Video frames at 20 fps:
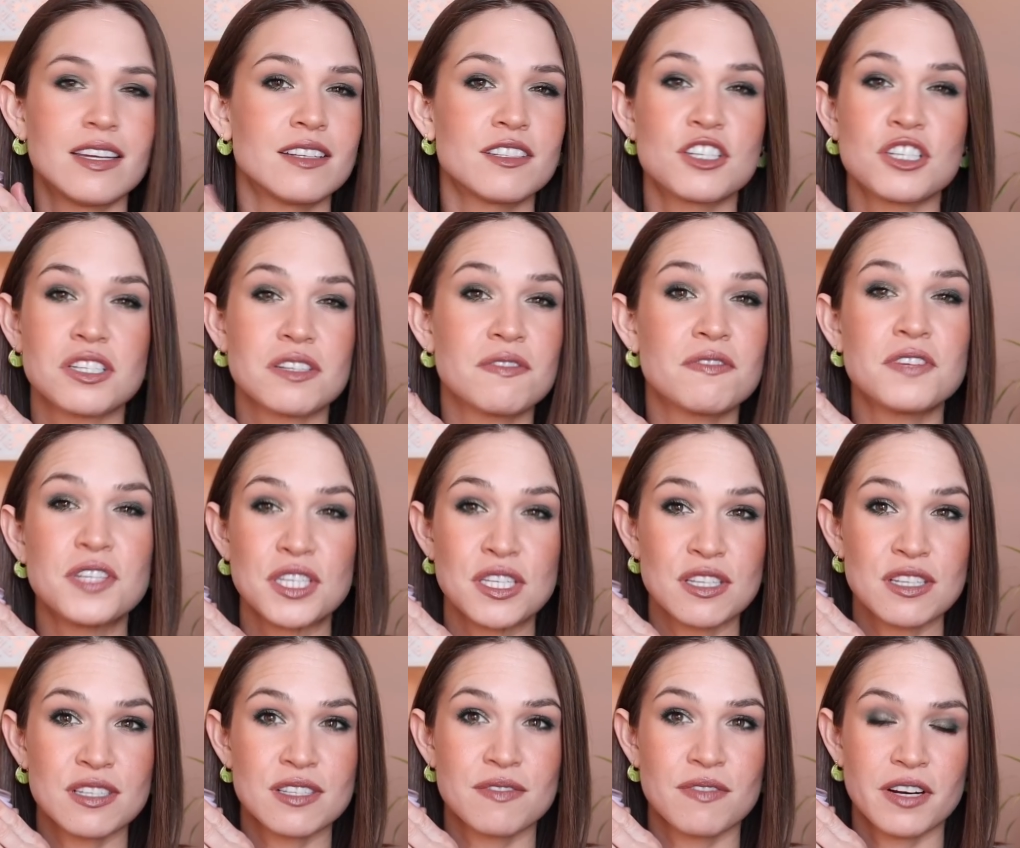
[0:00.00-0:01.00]
just
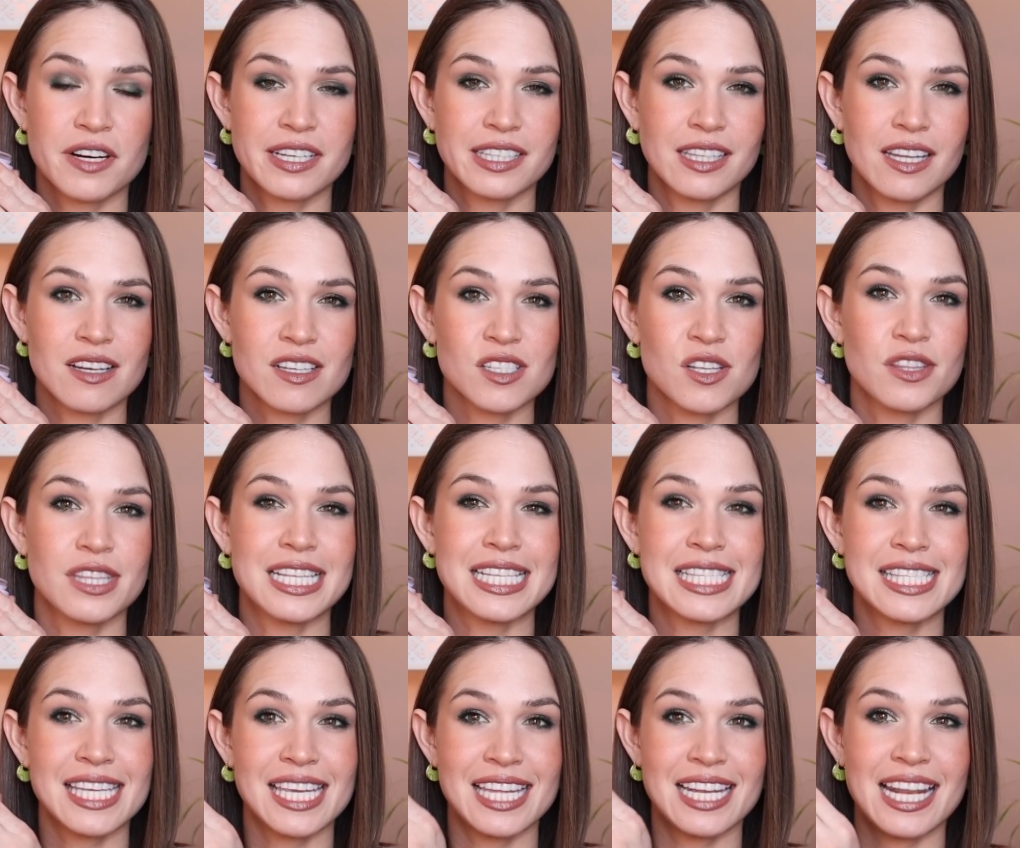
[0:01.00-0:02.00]
feels very luxe on the
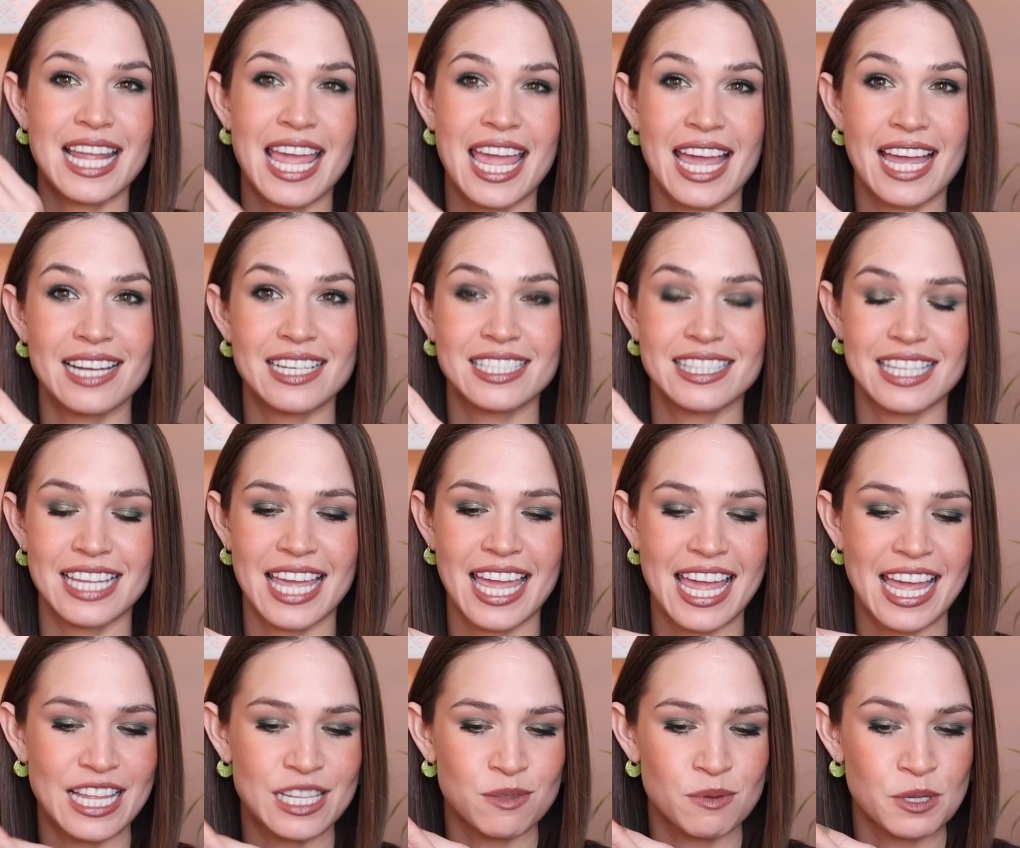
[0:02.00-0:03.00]
skin and in the
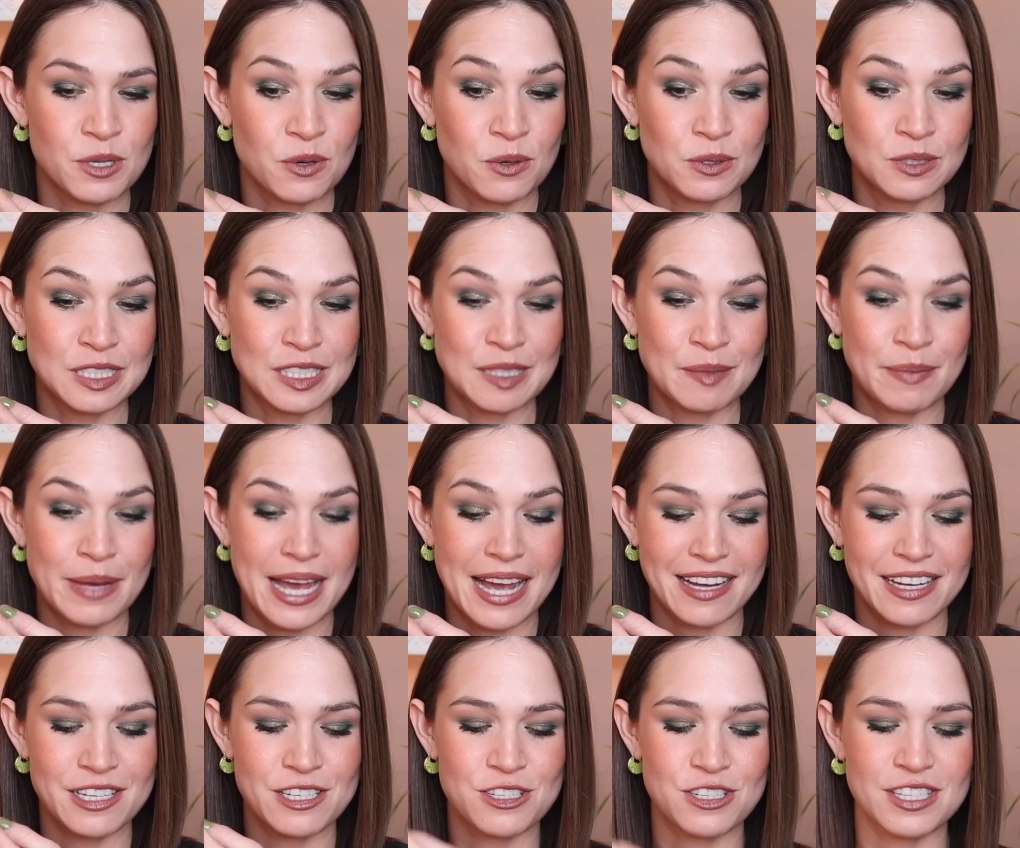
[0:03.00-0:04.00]
hands when you're holding the
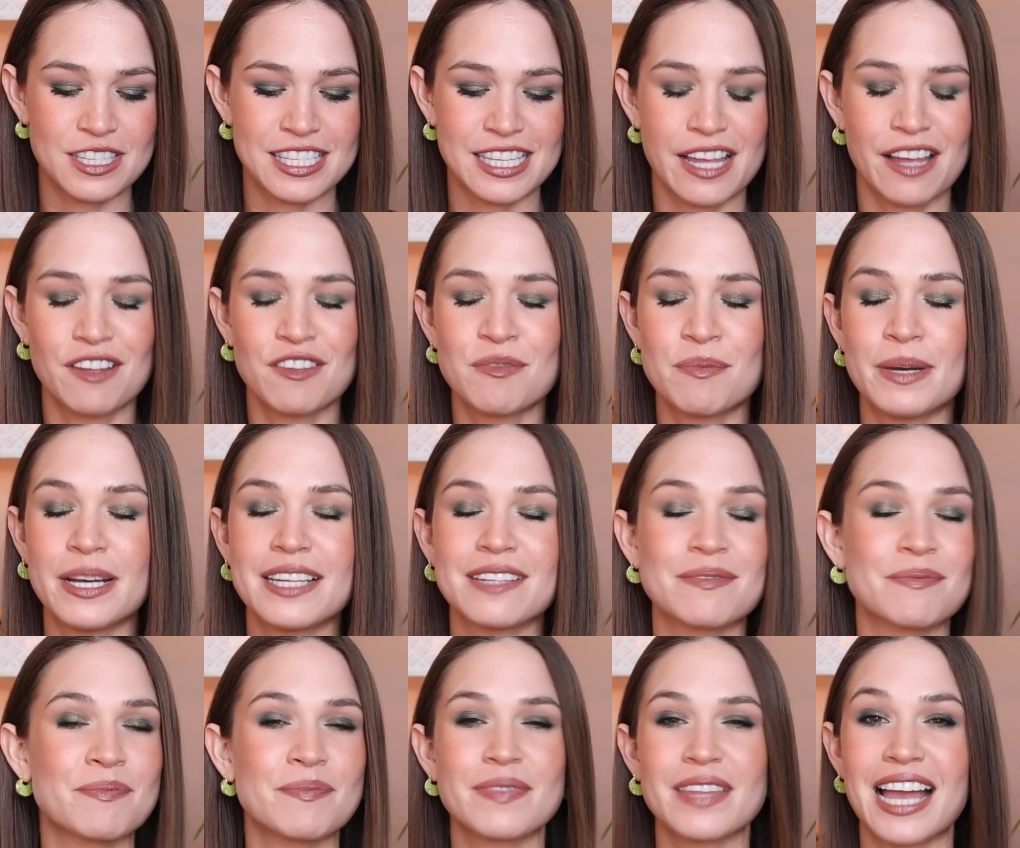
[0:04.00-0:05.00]
package itself, but
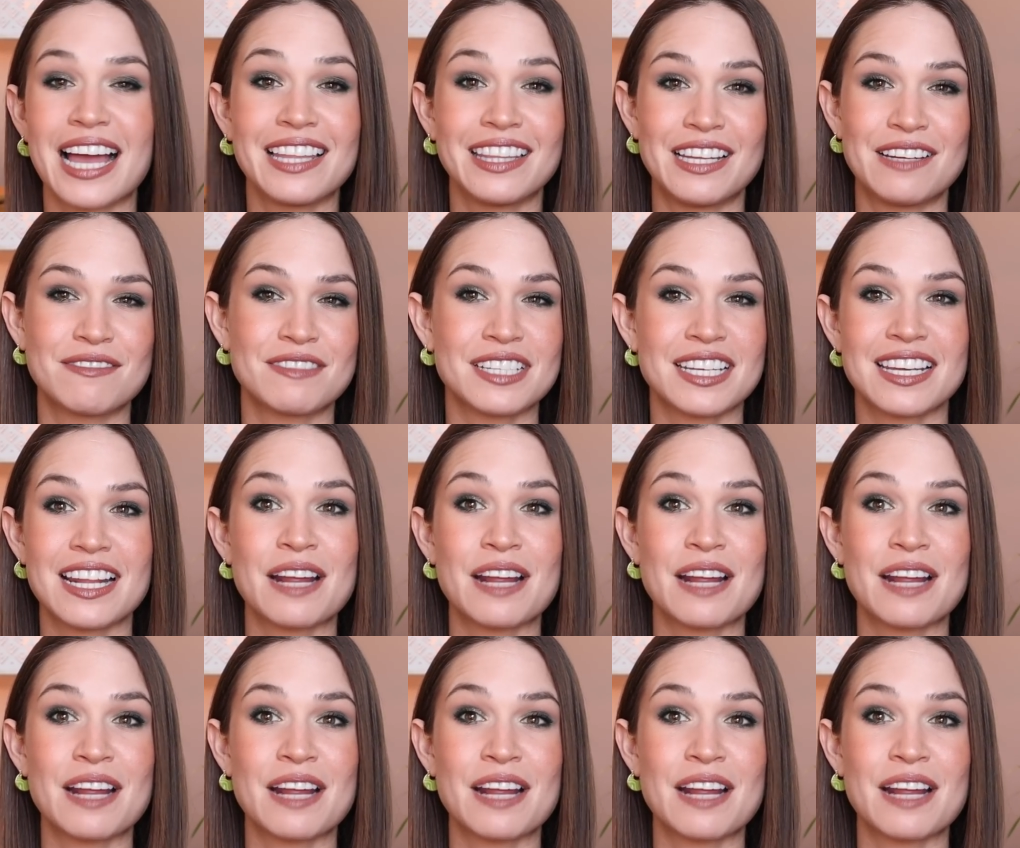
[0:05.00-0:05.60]
I loved it.